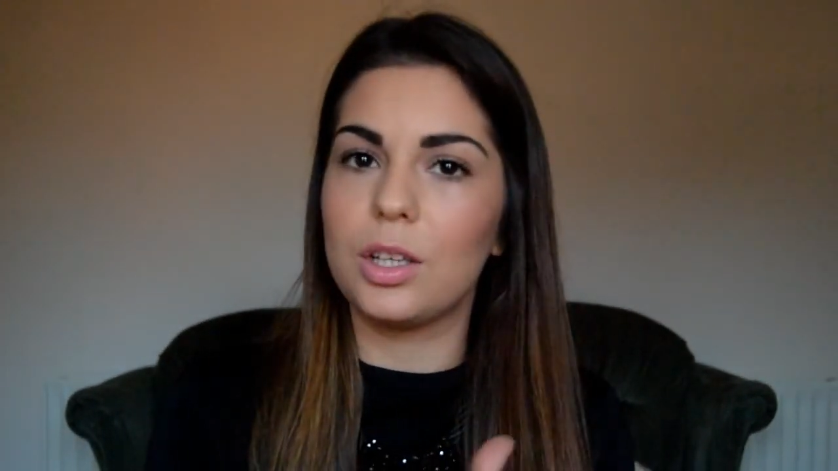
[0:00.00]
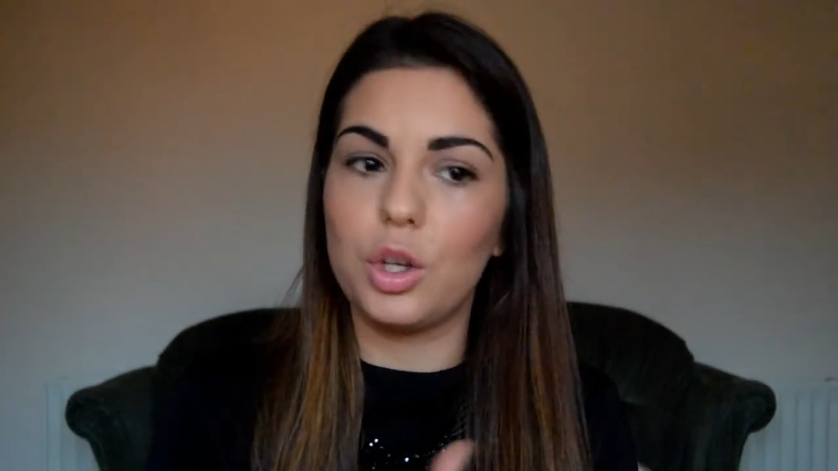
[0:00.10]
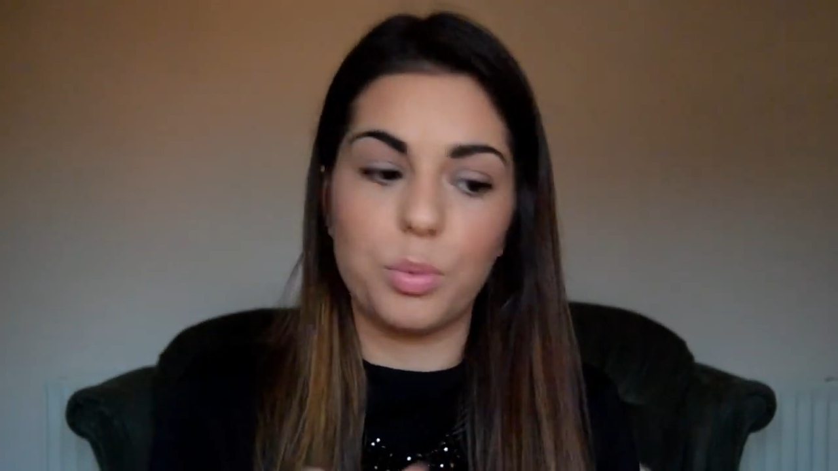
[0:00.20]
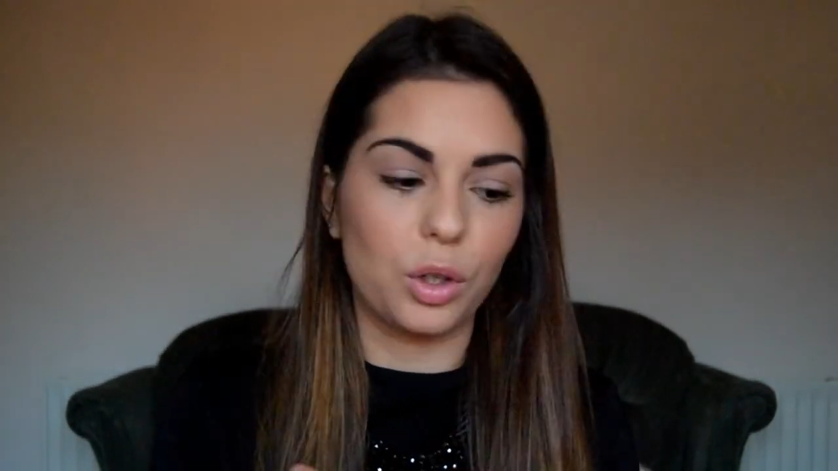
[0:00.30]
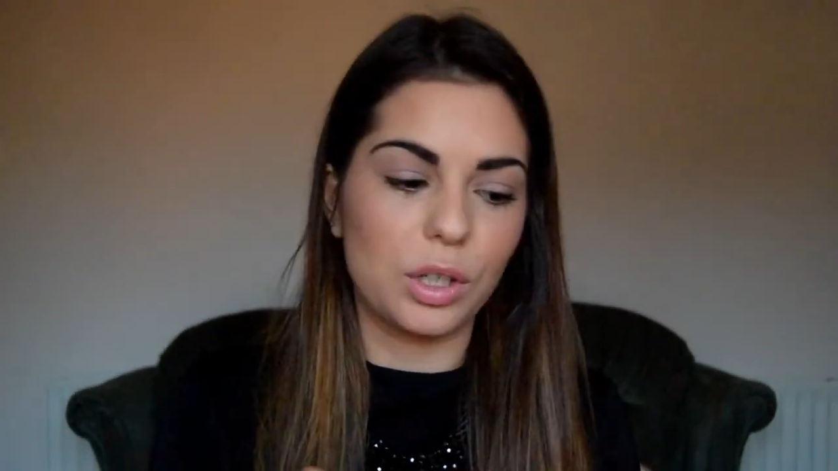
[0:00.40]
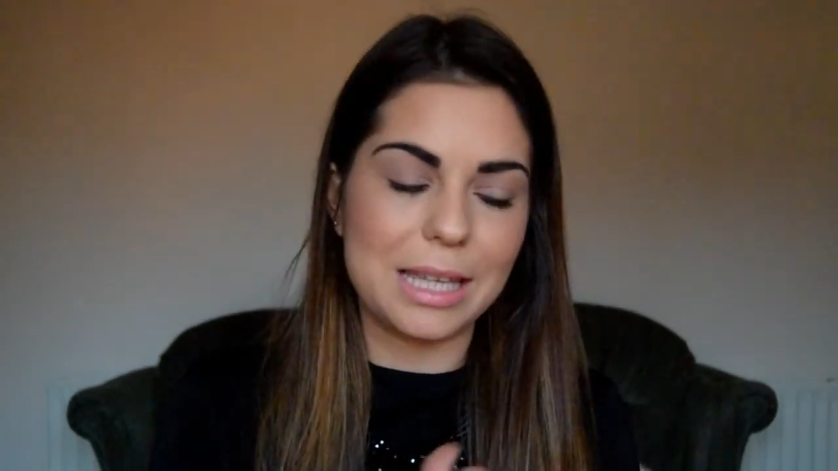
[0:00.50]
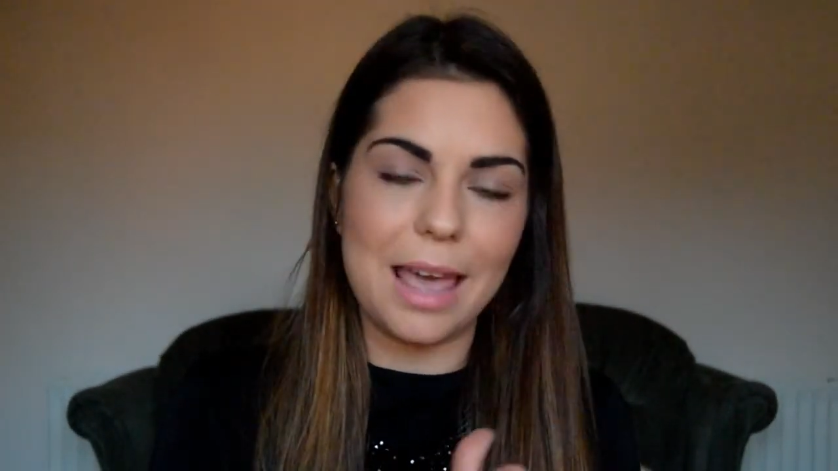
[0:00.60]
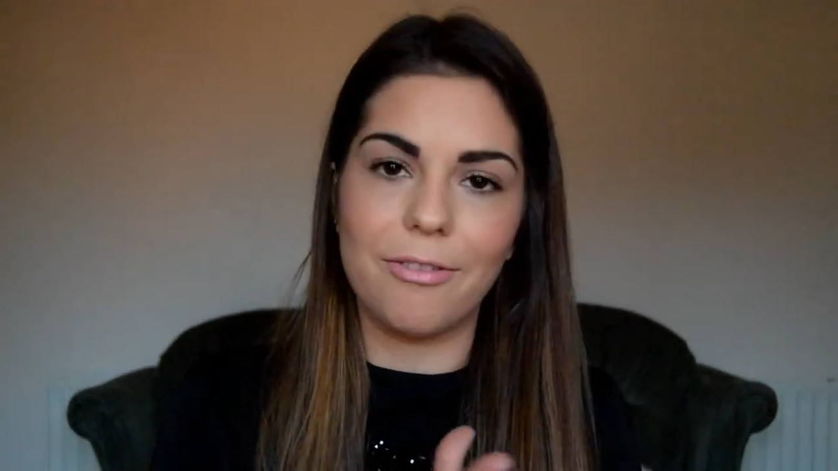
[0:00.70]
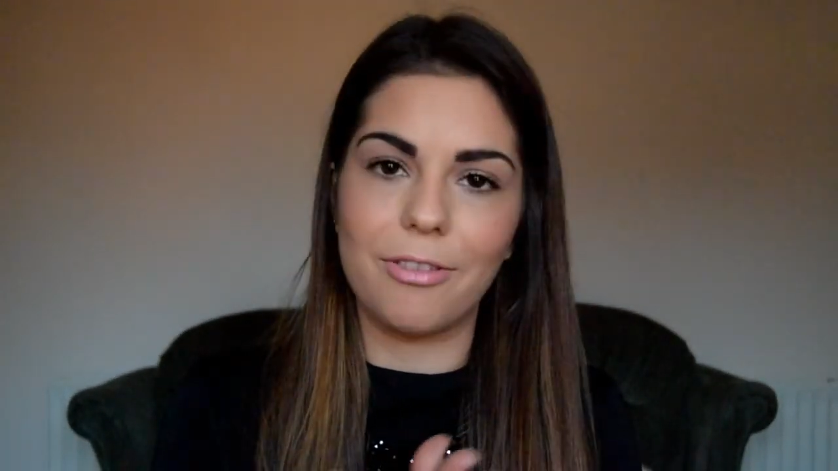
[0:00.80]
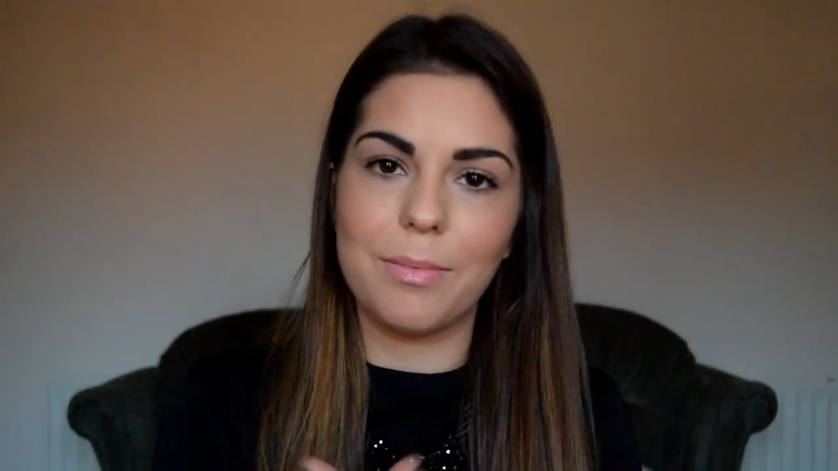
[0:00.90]
new products
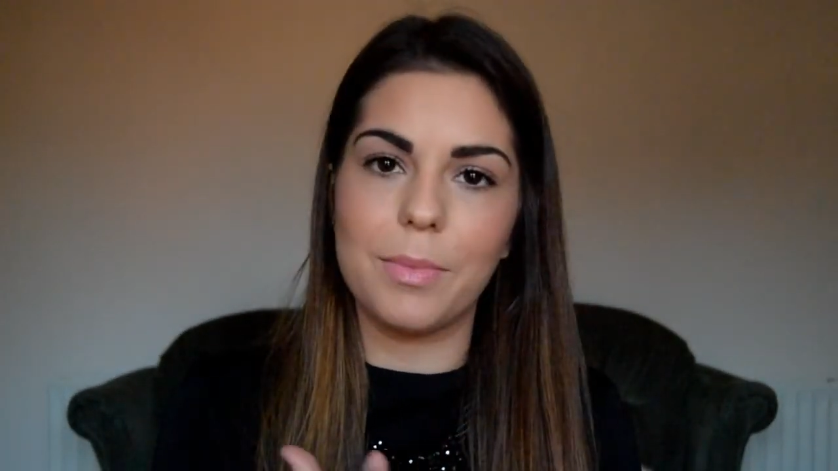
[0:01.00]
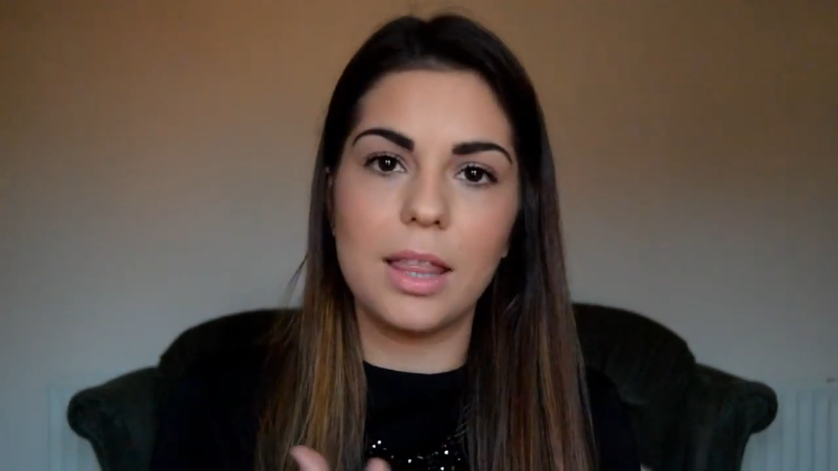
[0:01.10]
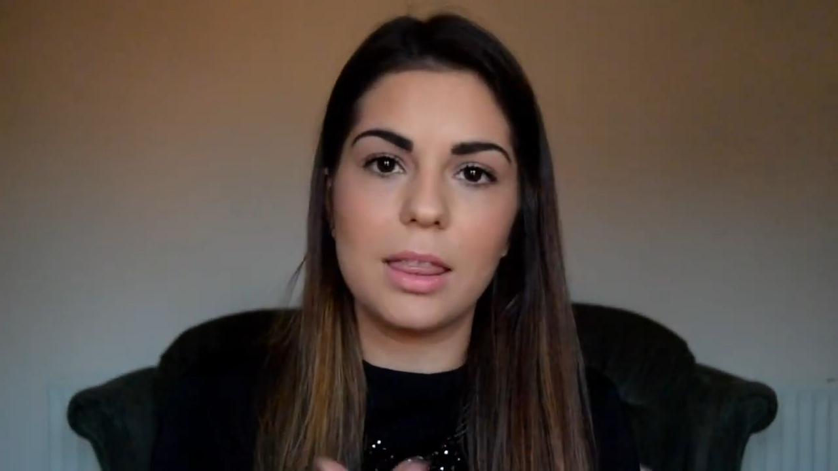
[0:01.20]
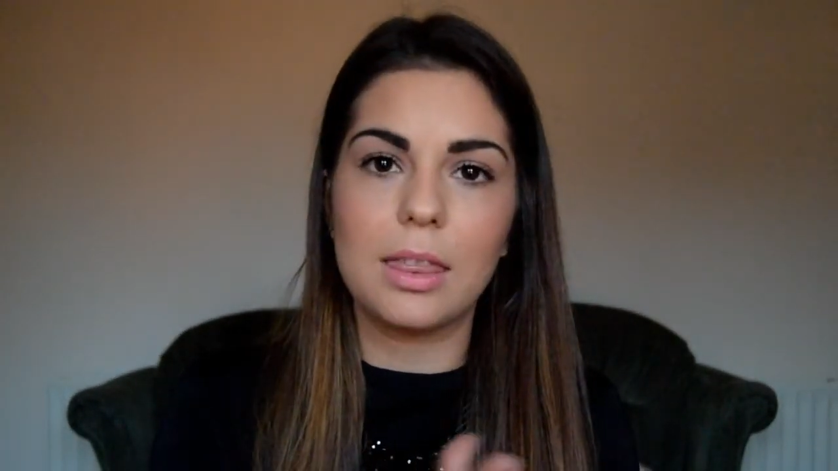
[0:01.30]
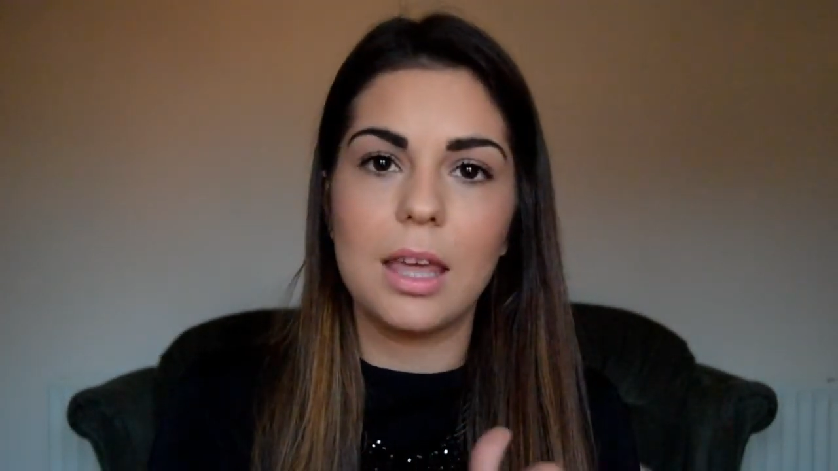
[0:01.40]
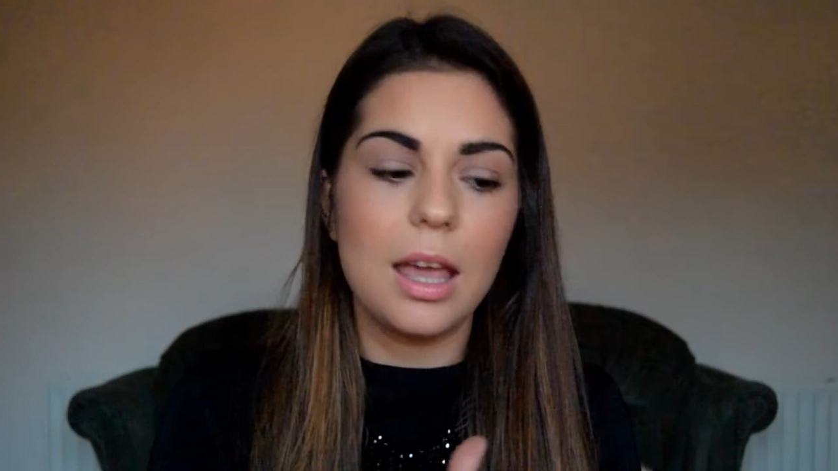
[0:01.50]
every month.